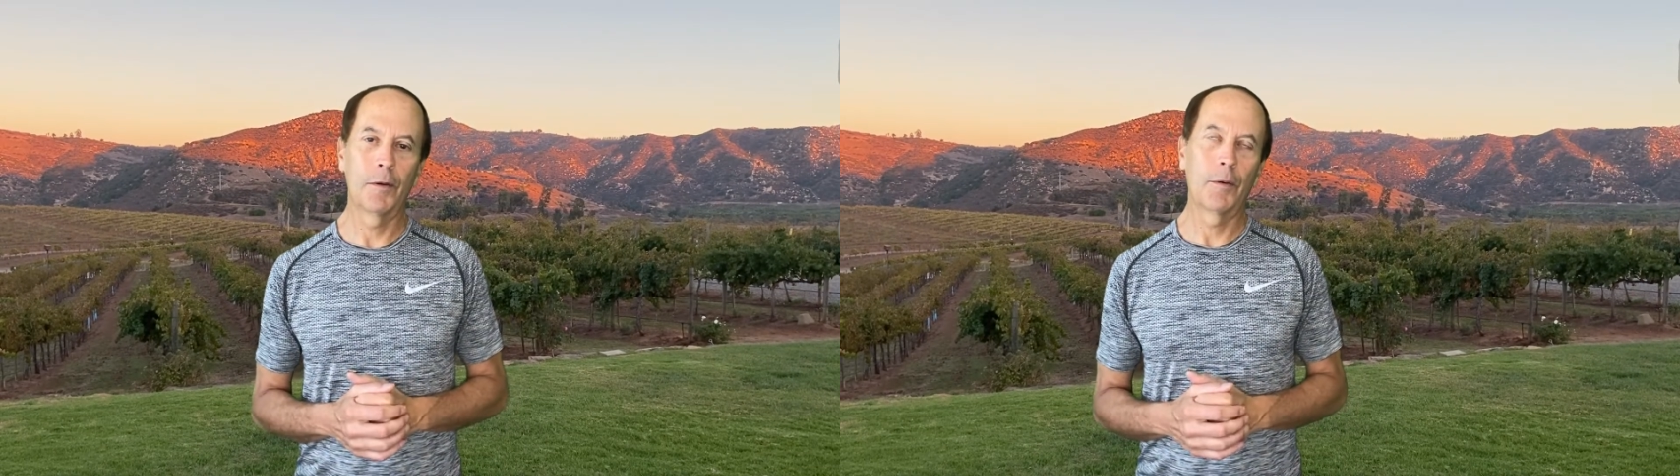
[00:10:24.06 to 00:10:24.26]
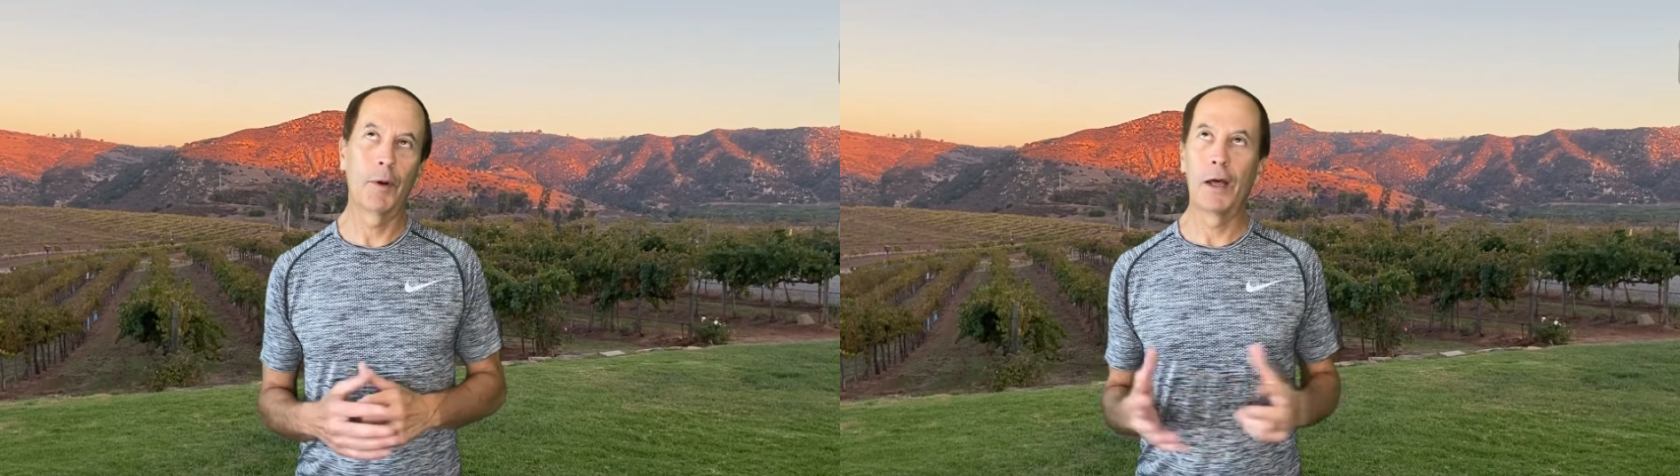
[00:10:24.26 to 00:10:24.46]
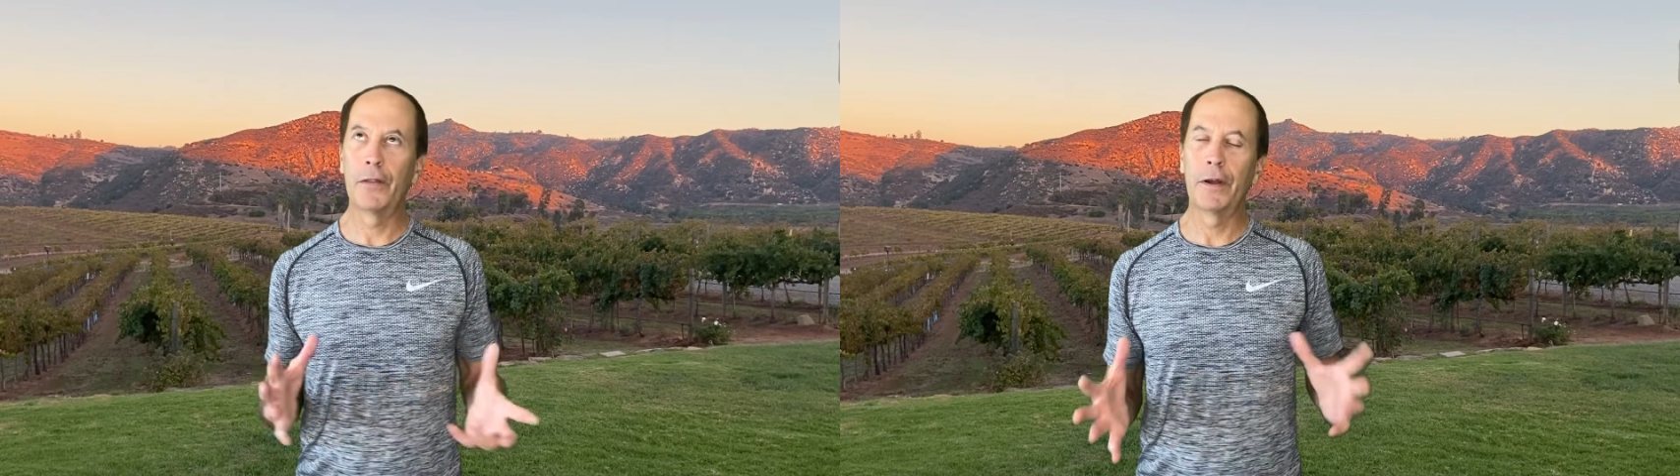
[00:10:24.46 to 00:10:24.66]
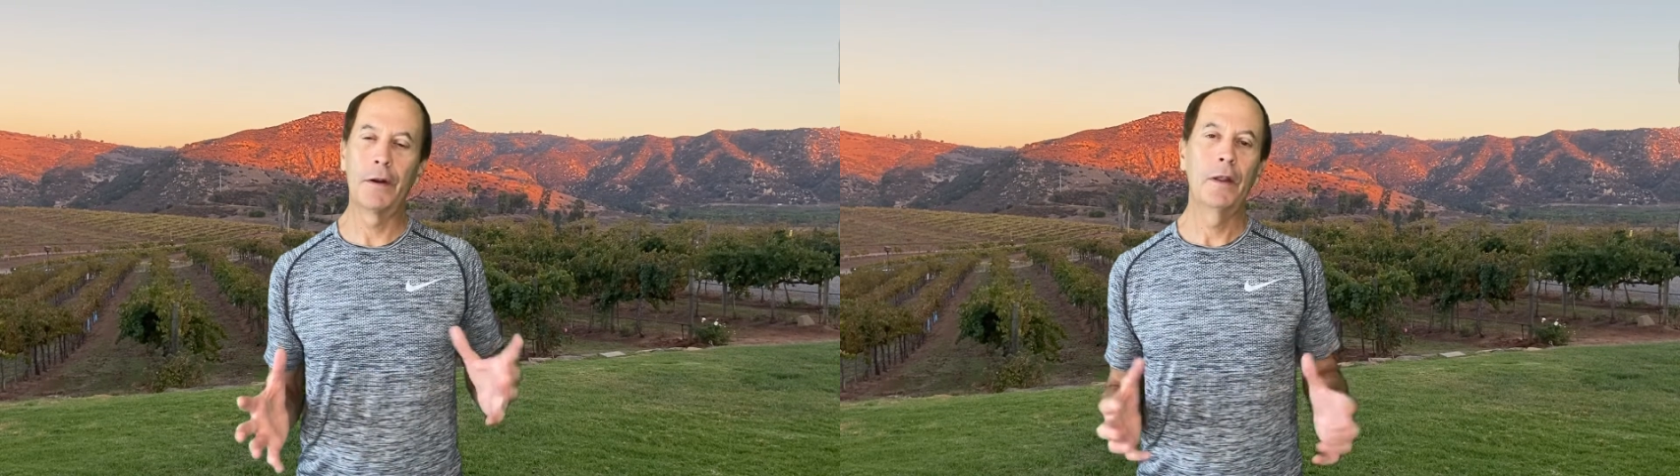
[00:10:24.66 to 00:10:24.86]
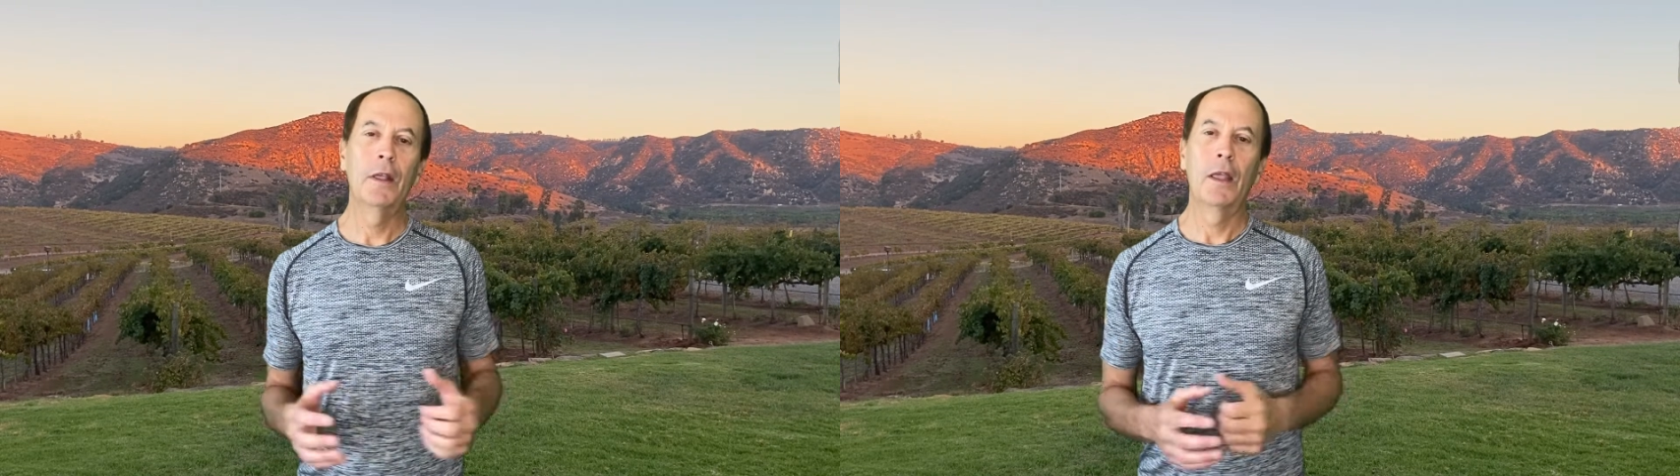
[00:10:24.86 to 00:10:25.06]
around
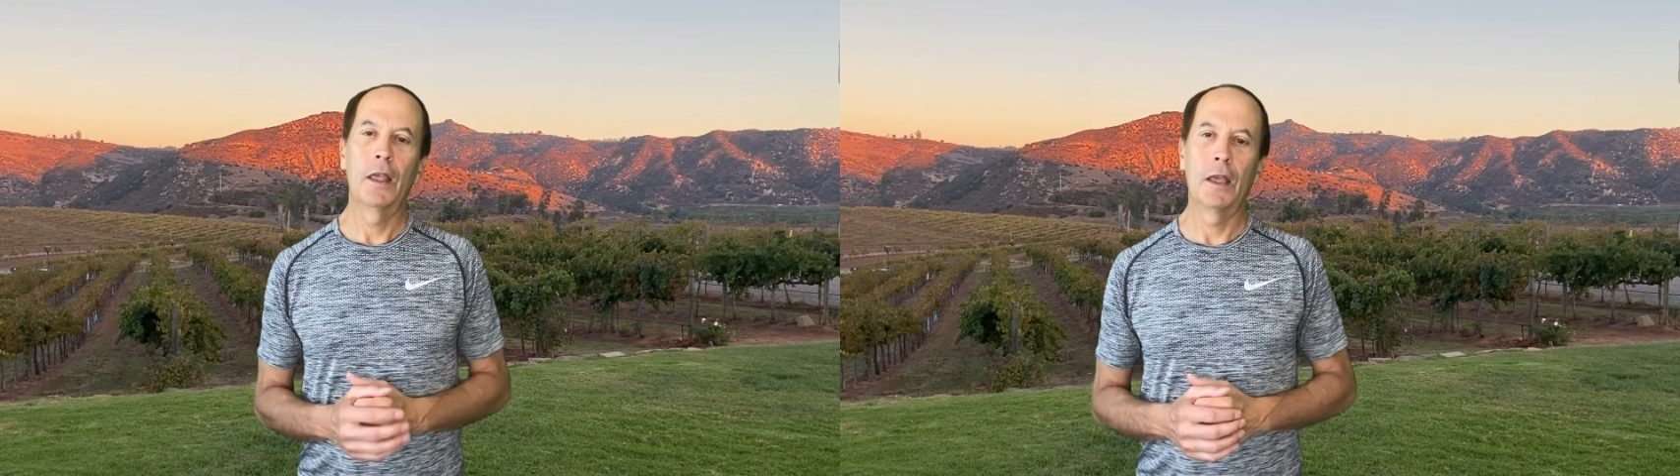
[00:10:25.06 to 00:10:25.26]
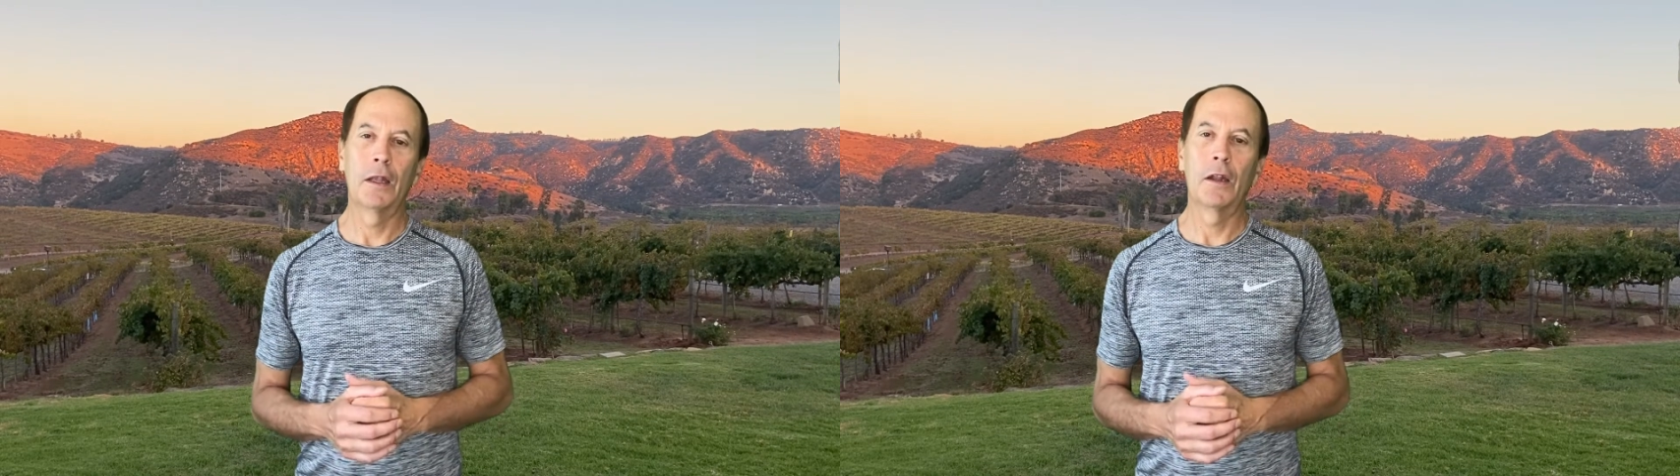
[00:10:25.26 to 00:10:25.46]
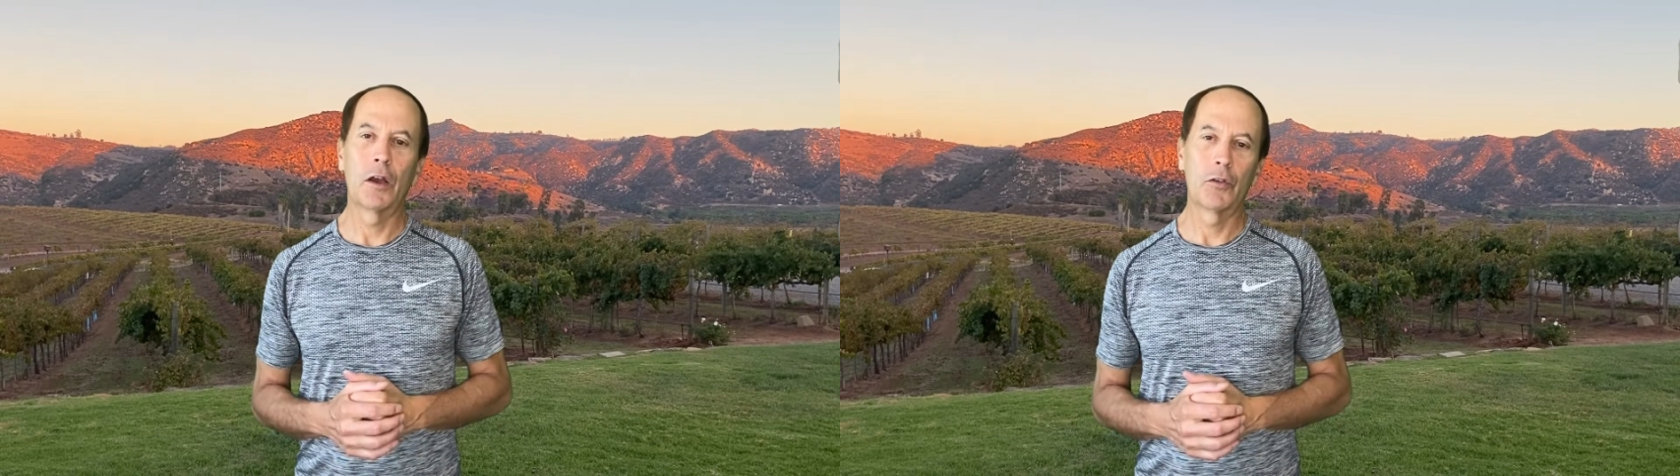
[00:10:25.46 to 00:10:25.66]
there, and